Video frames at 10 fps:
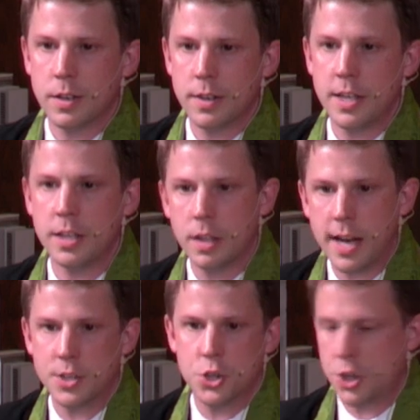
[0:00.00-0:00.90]
the
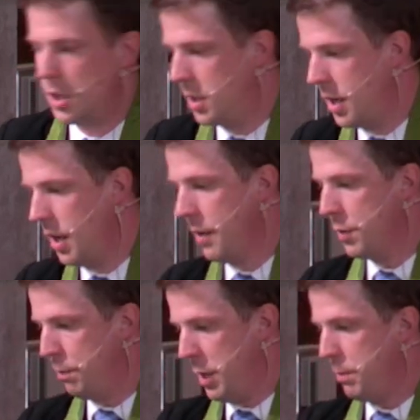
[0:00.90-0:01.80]
election of
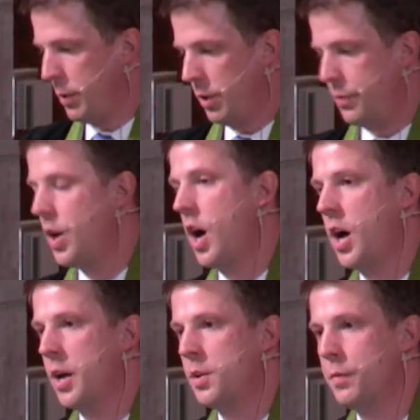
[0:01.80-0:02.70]
the people of God